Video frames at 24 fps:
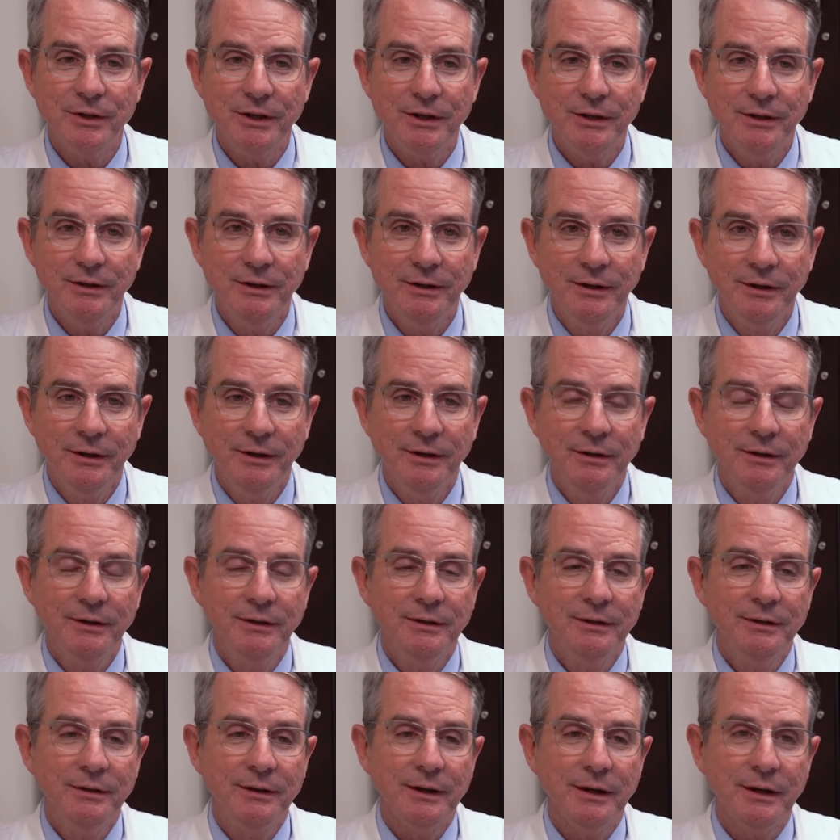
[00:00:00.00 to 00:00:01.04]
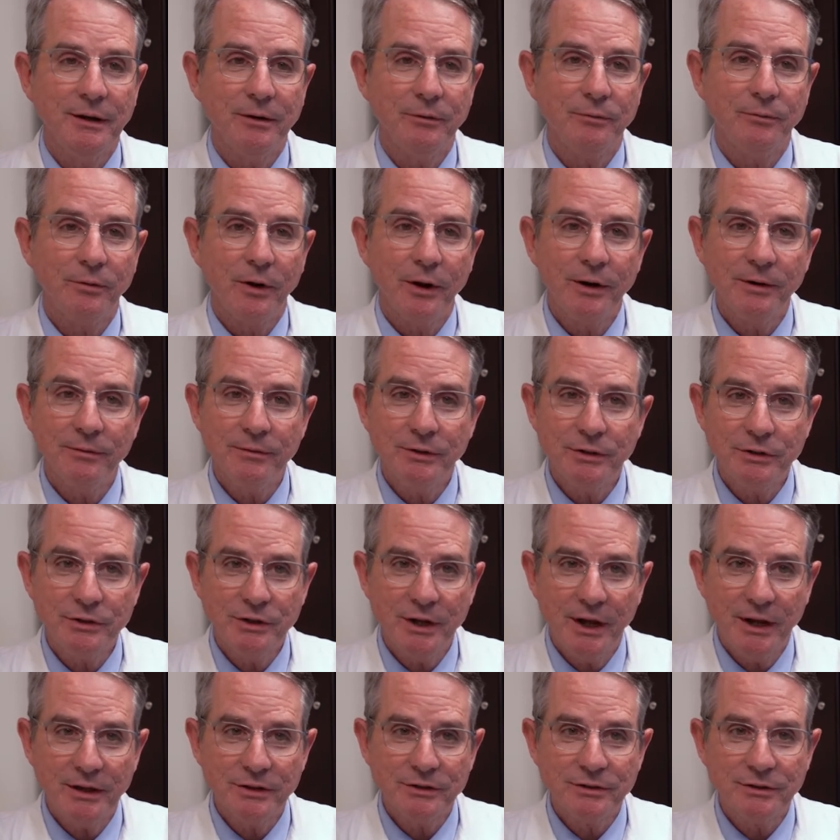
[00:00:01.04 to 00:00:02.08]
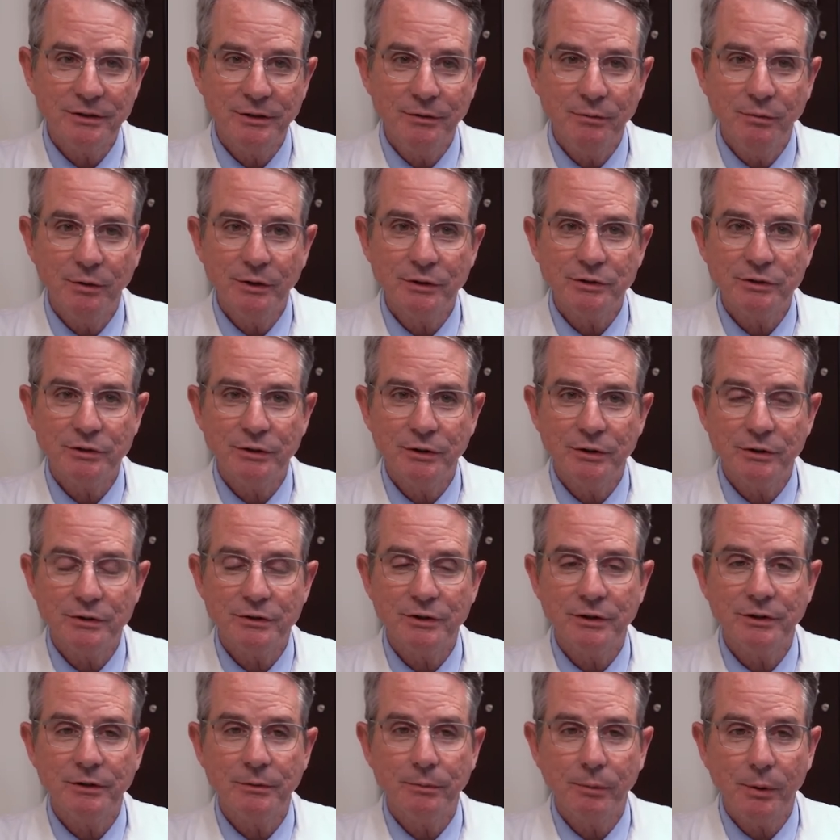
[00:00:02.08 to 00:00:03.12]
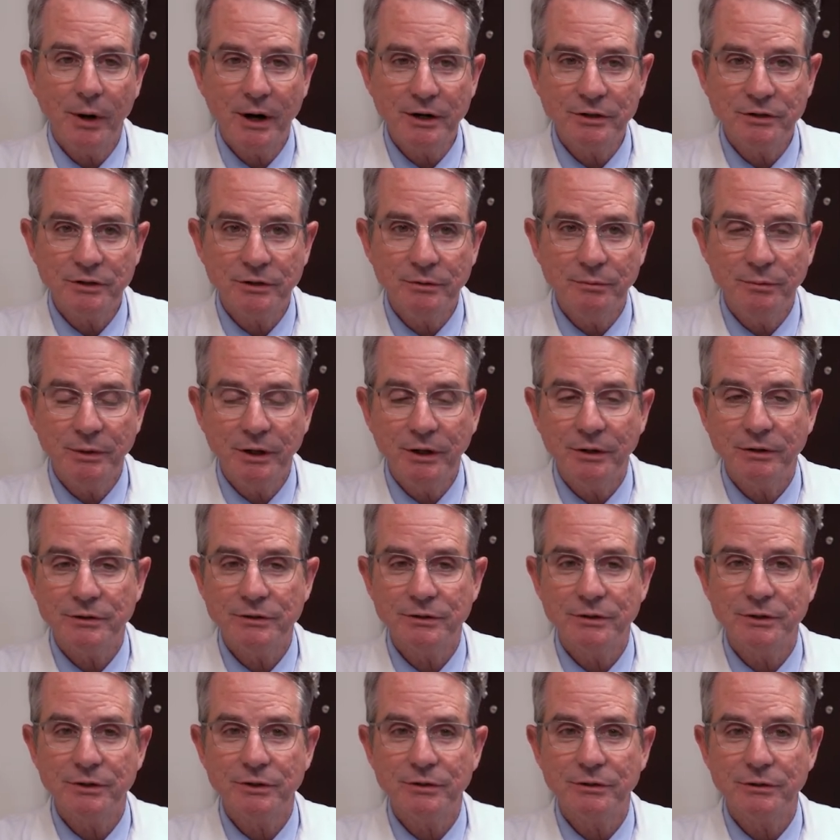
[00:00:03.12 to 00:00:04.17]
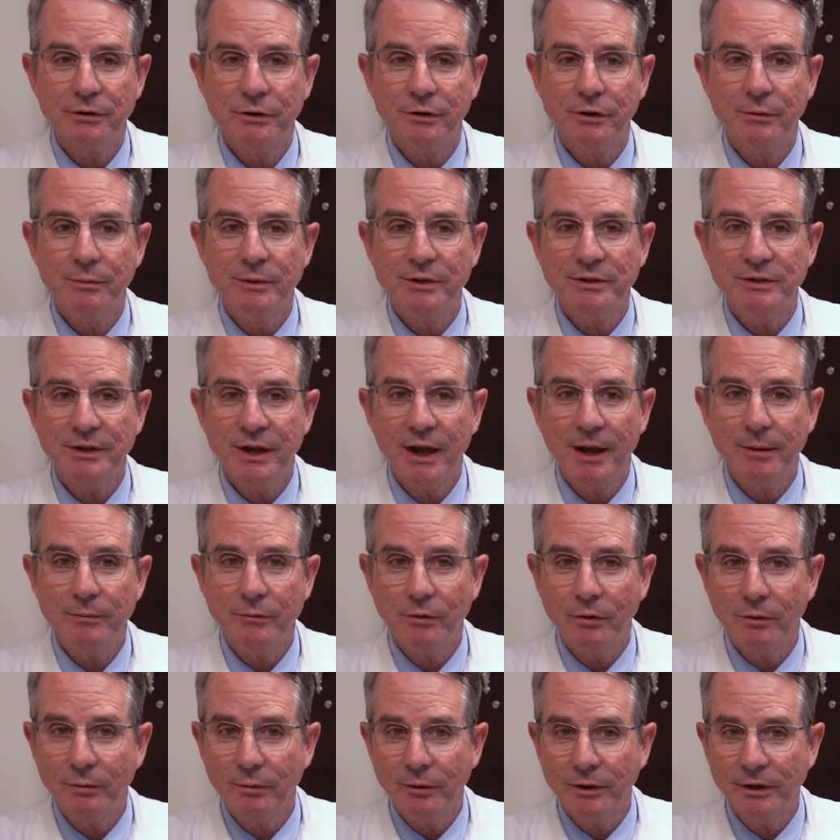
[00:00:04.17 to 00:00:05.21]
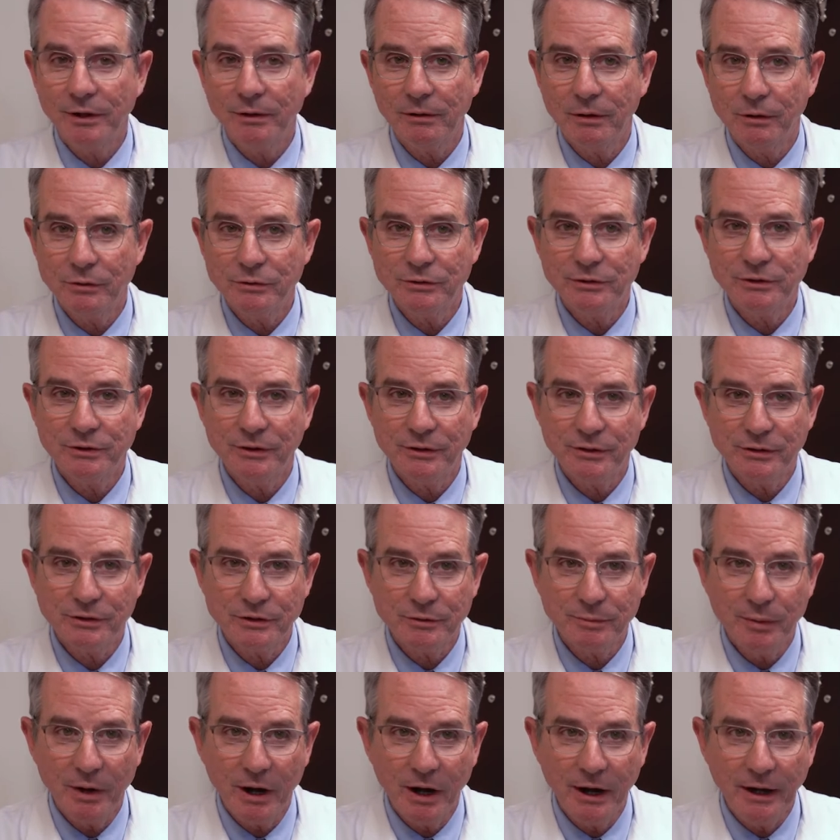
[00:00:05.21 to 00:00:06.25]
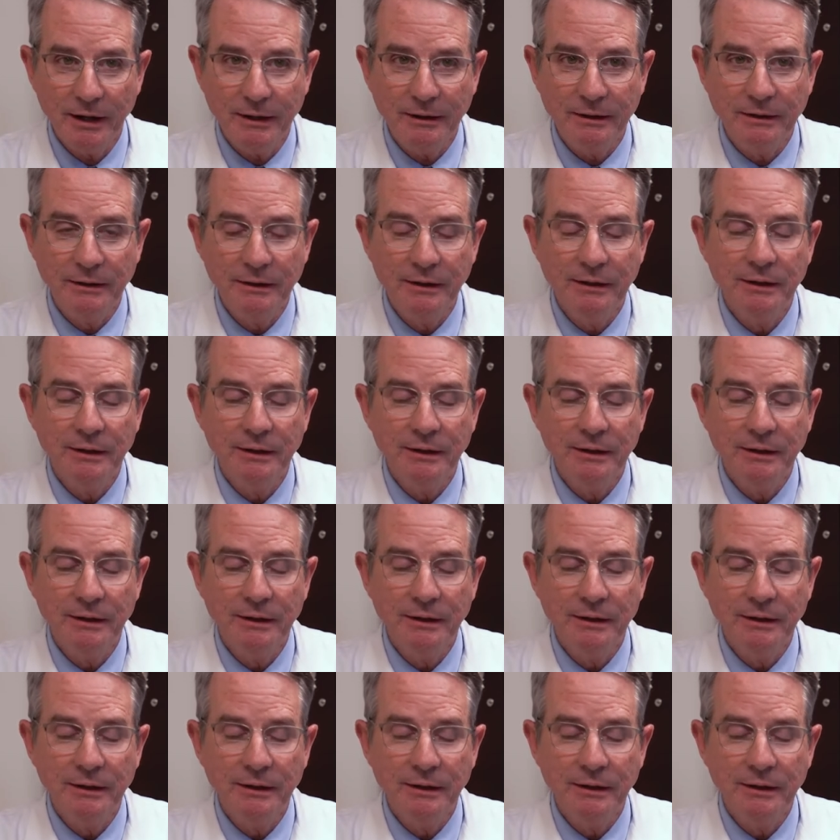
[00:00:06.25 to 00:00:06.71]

the front of the chest in which there's a depression because the sternum is abnormally close to the spine.